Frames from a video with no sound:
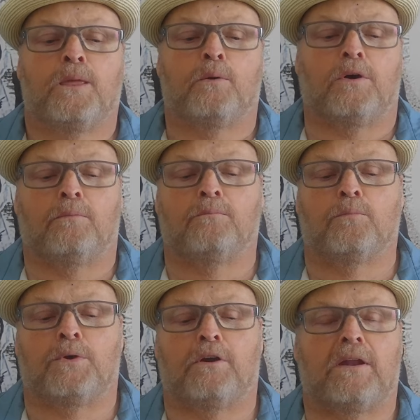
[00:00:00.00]
well,
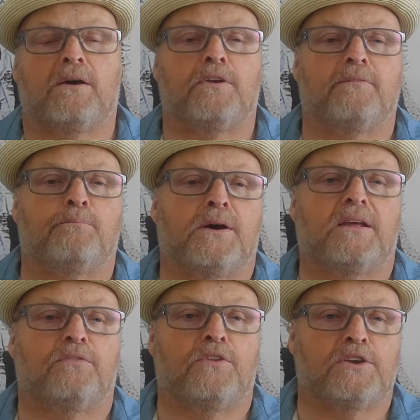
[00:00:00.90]
we don't have enough
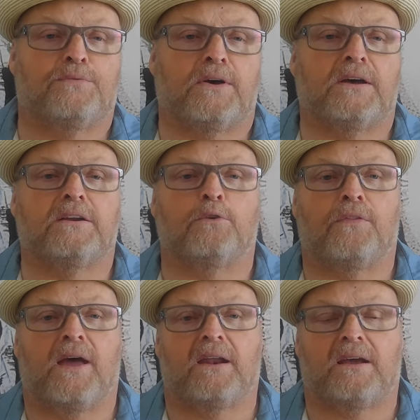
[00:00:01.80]
money in this fund or
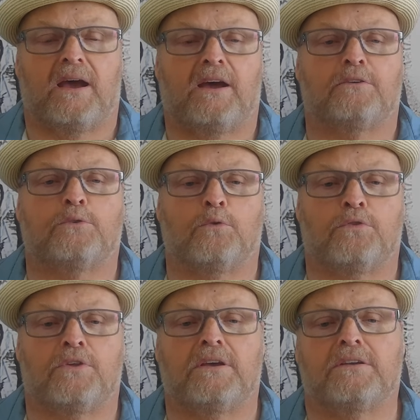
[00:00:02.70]
that account or
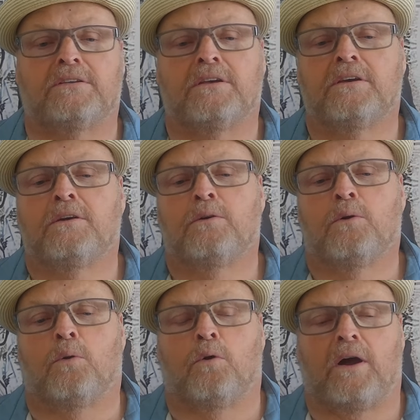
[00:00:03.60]
this,
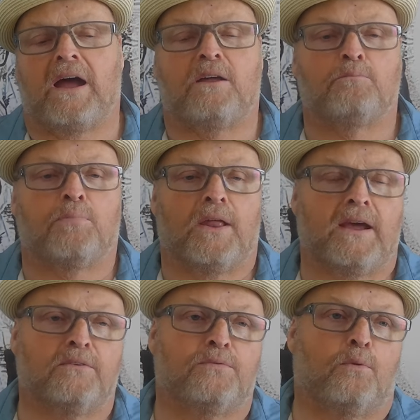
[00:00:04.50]
or I hadn't
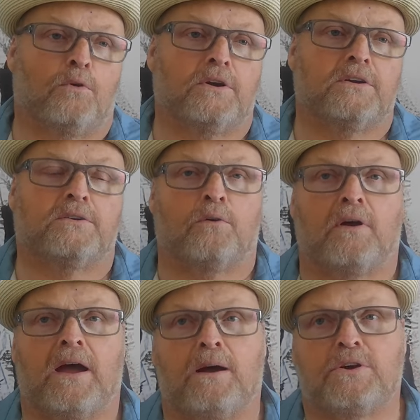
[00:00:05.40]
planned for it,
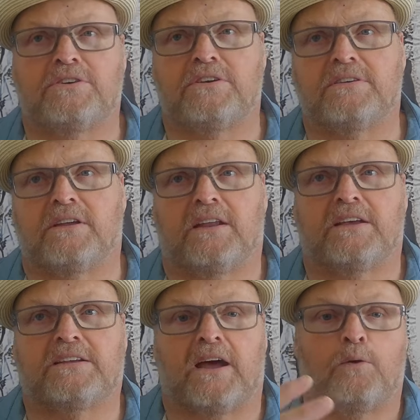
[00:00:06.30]
or how much is it?
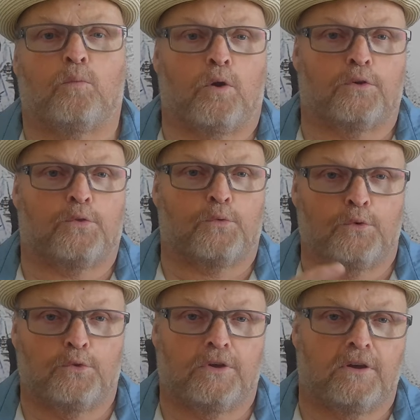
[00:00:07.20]
Let's kind of work
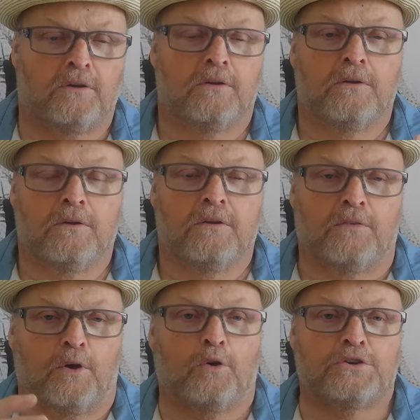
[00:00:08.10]
through the
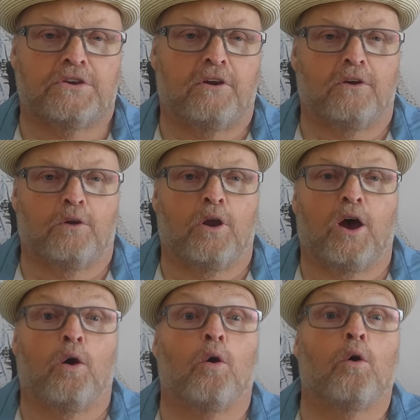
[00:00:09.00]
whole scenario.
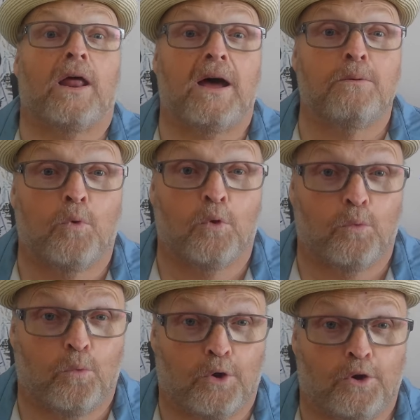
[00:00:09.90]
A whole lot more
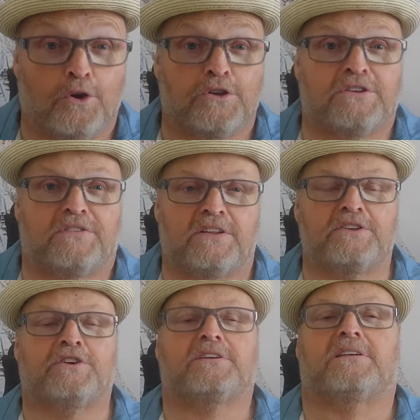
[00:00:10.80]
words than
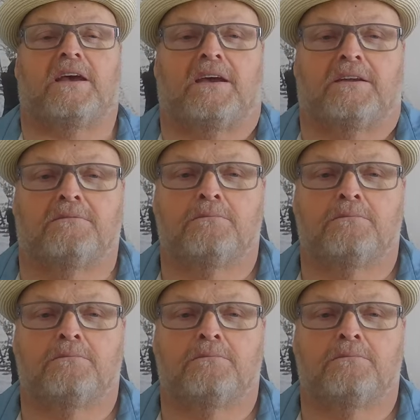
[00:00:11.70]
just saying,